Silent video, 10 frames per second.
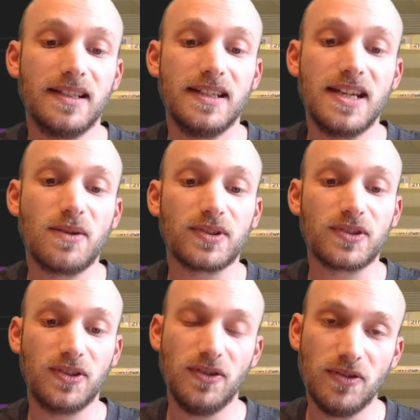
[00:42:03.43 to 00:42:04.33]
equals
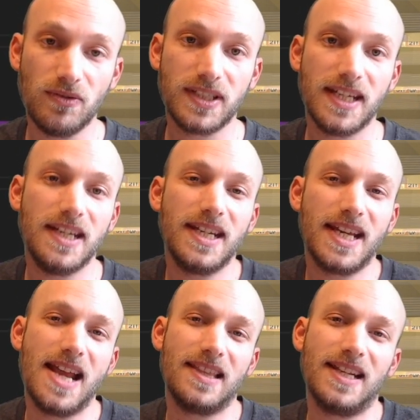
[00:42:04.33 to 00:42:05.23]
2 to
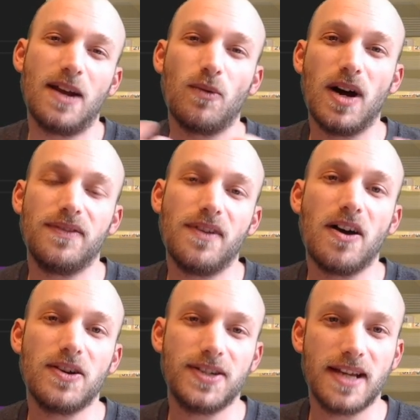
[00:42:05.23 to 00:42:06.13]
indicate that I want
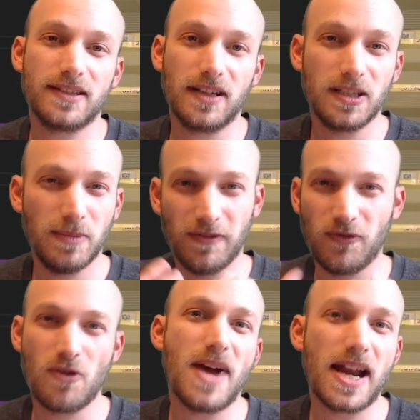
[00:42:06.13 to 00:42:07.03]
our JSON to be
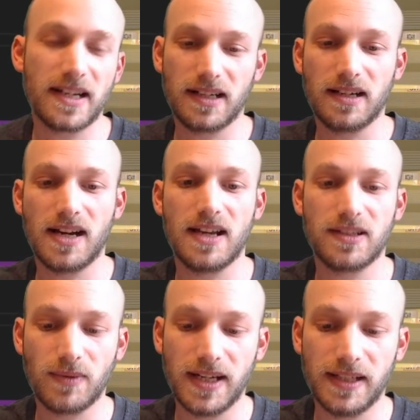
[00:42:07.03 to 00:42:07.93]
formatted in a
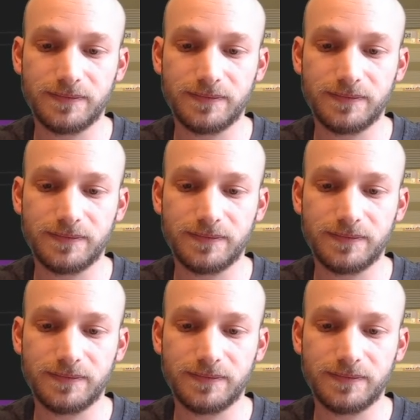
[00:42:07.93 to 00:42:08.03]
nice way.